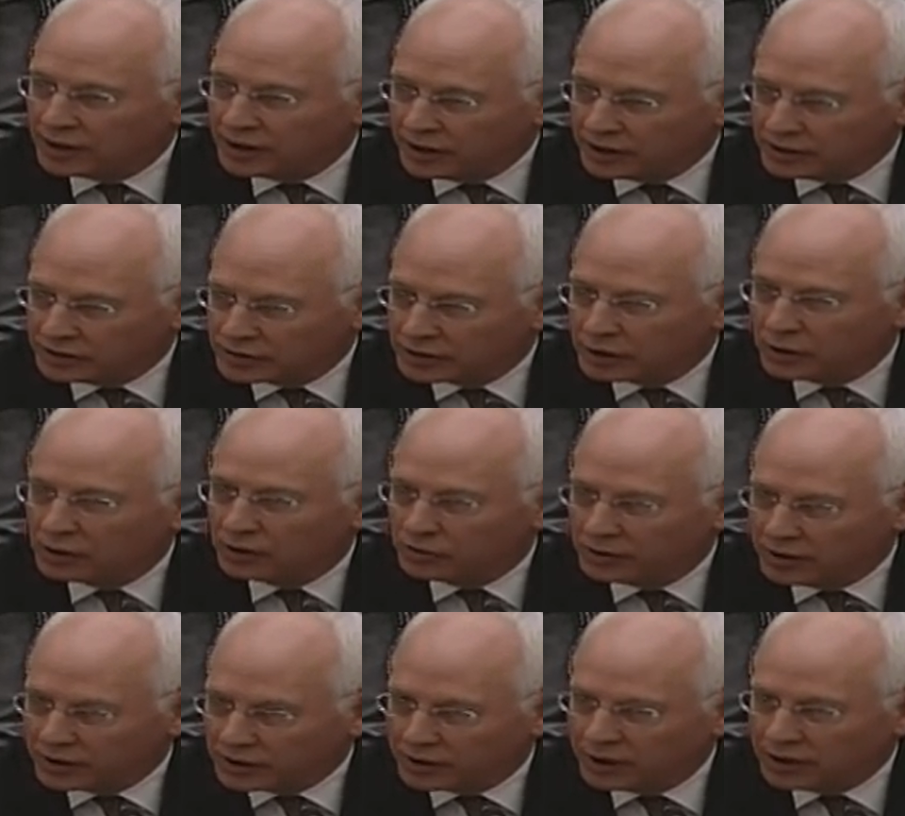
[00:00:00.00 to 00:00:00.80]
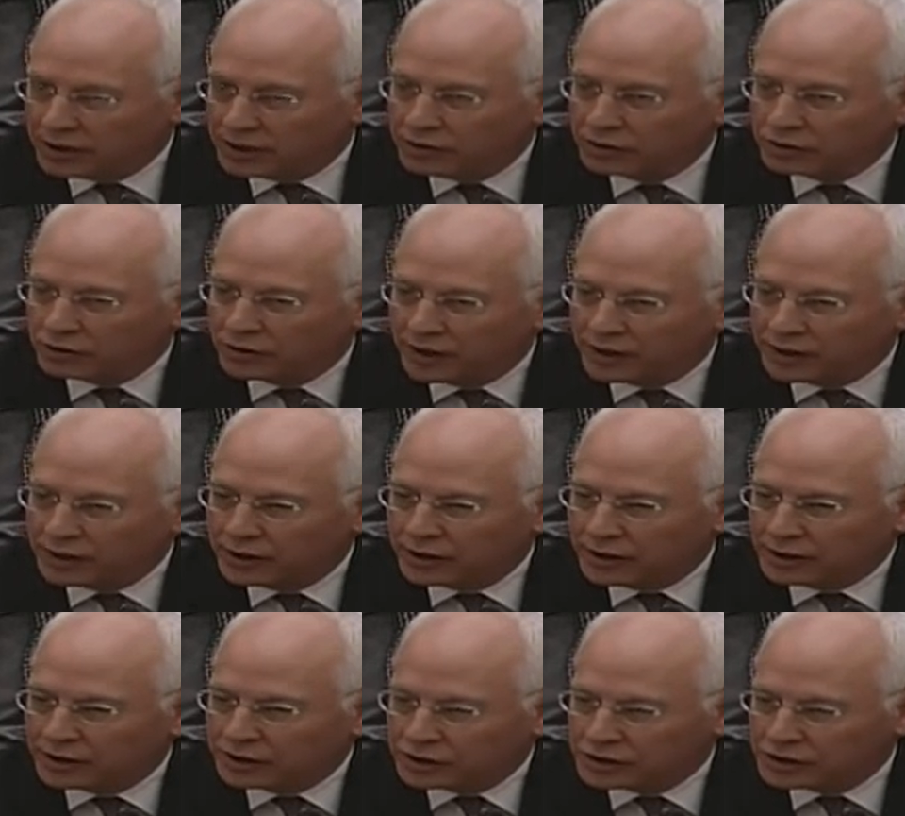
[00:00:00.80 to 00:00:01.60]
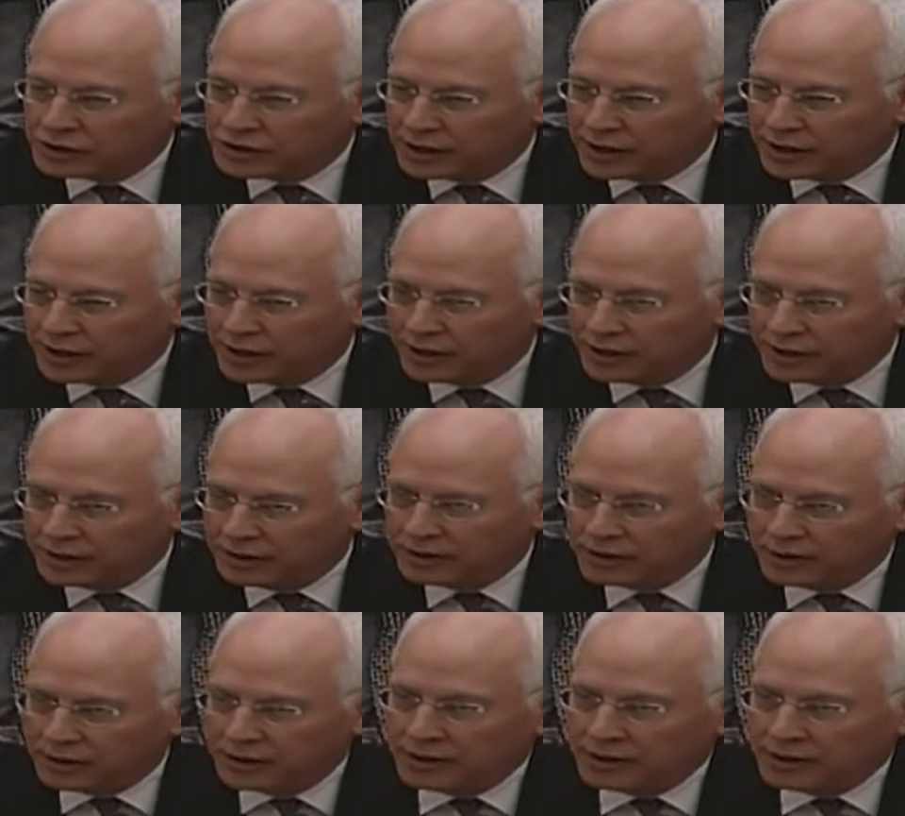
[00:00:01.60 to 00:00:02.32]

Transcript: And so, again, trying to understand